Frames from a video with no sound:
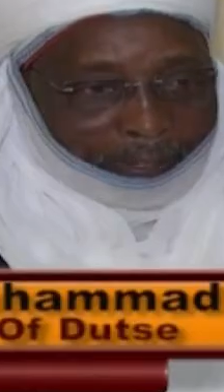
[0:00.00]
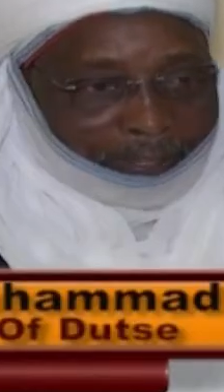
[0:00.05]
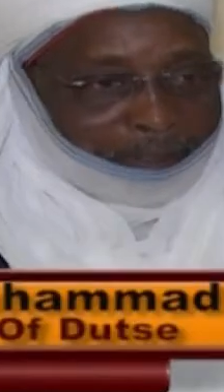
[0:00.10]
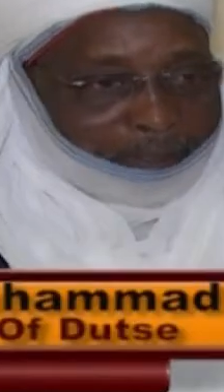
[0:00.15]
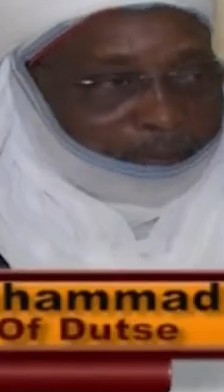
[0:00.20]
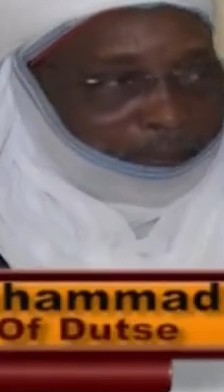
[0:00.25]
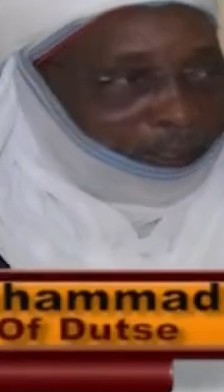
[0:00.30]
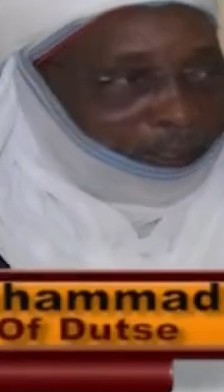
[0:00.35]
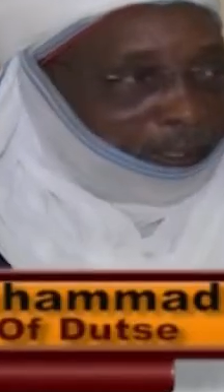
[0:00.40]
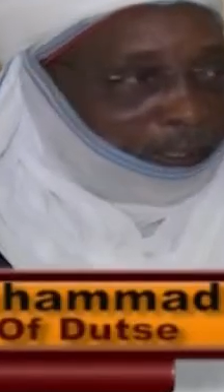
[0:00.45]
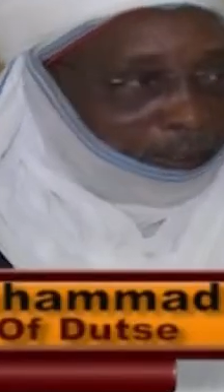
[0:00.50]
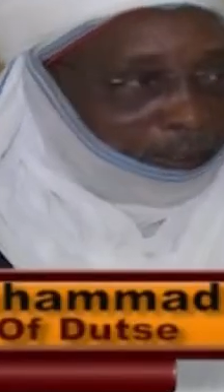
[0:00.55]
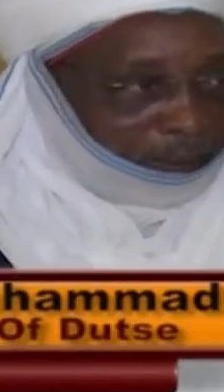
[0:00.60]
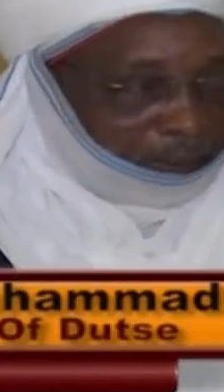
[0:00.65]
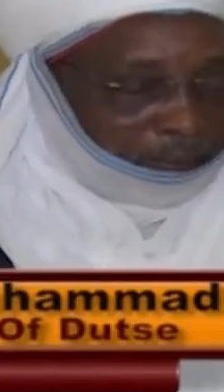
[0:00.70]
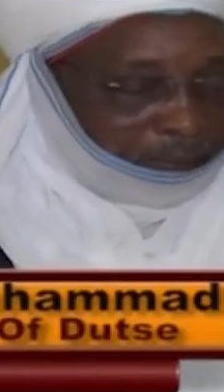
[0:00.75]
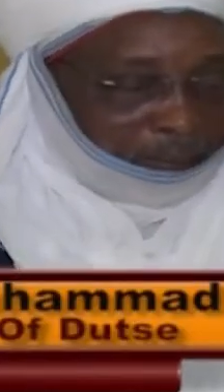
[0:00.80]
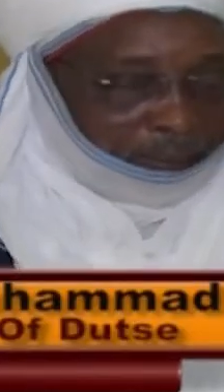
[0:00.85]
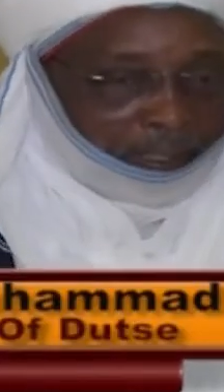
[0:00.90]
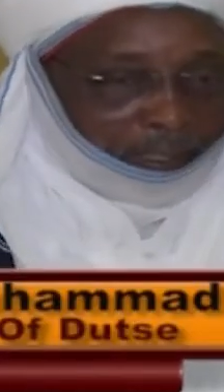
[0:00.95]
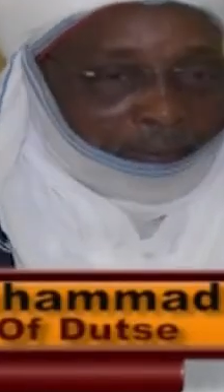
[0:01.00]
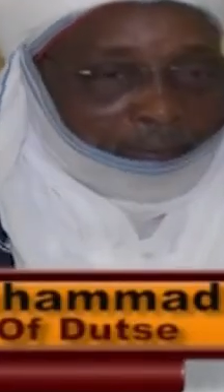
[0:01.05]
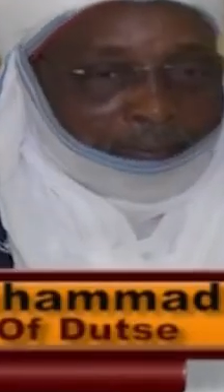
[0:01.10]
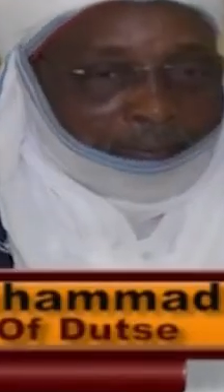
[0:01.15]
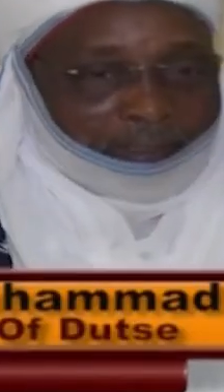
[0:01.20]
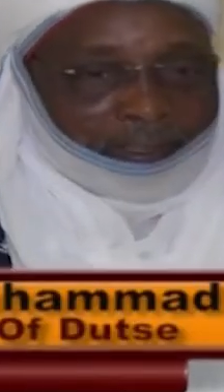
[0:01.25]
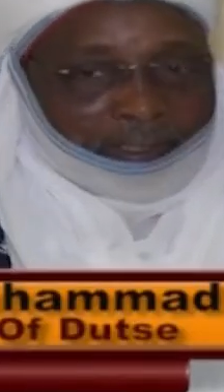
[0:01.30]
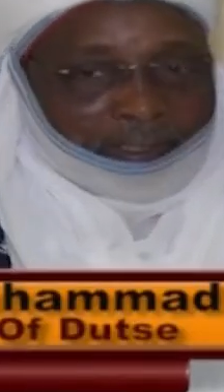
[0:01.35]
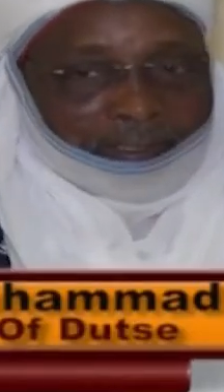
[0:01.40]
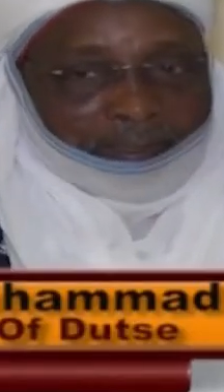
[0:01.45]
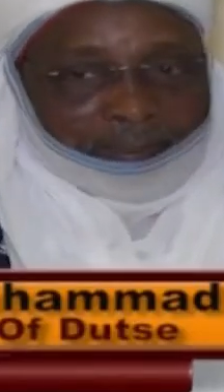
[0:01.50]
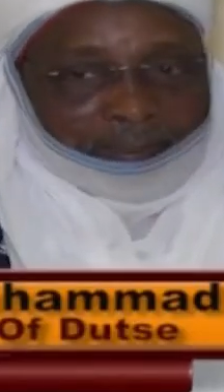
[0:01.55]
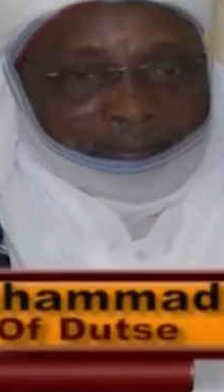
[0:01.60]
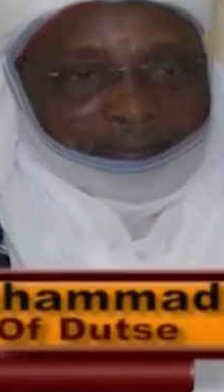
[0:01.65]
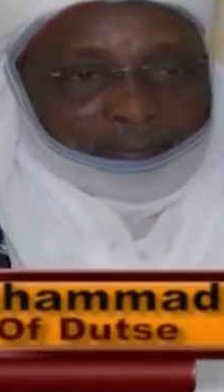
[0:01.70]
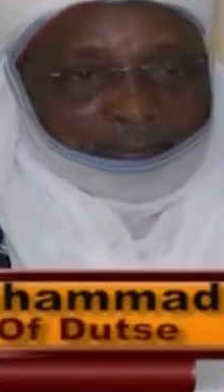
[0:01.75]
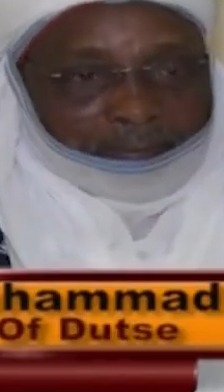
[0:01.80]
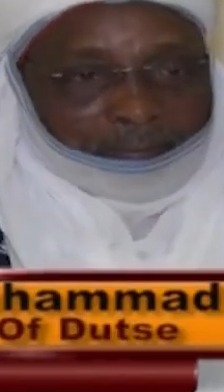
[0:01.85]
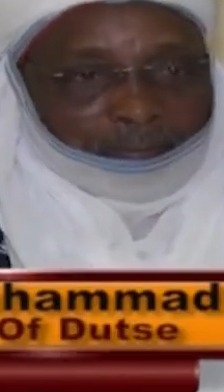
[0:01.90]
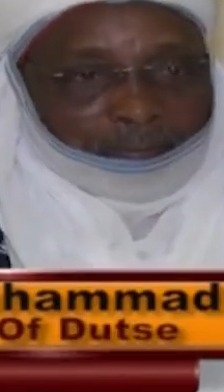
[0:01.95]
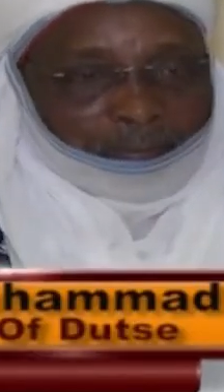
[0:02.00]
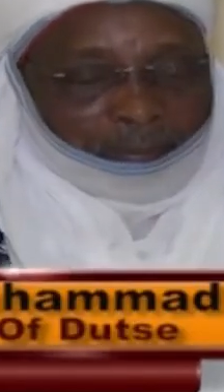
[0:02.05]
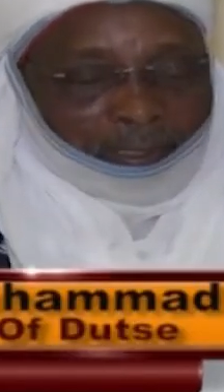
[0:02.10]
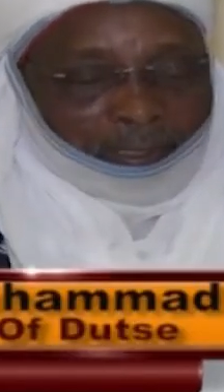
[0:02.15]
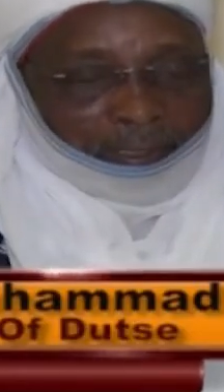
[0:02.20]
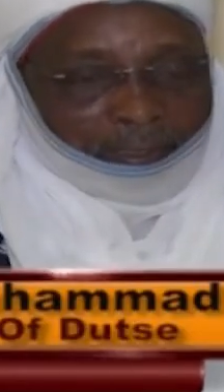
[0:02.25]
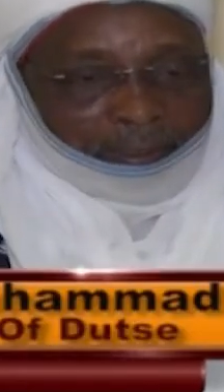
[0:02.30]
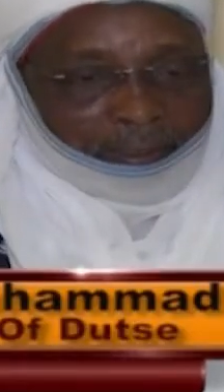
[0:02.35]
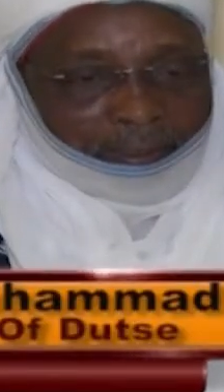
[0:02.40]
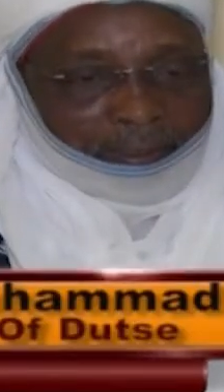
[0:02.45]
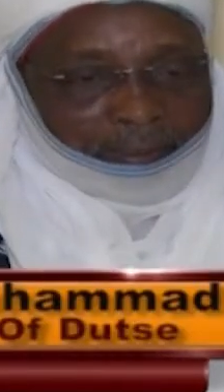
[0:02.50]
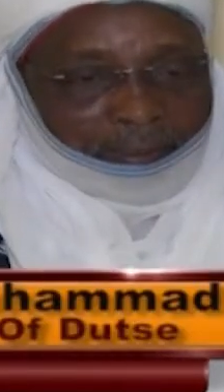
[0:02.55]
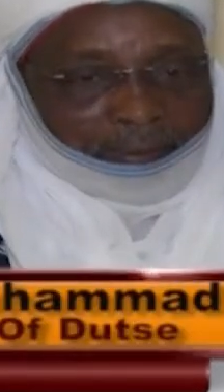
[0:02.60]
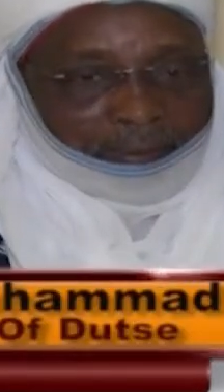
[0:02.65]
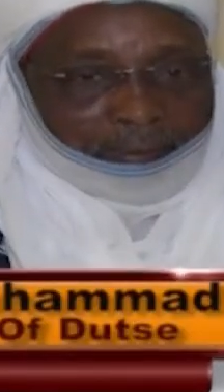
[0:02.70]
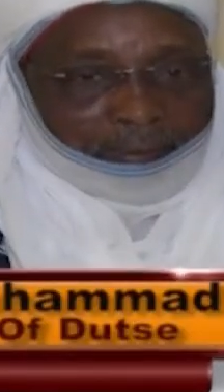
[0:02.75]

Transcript: I spend a lot of time reading. And,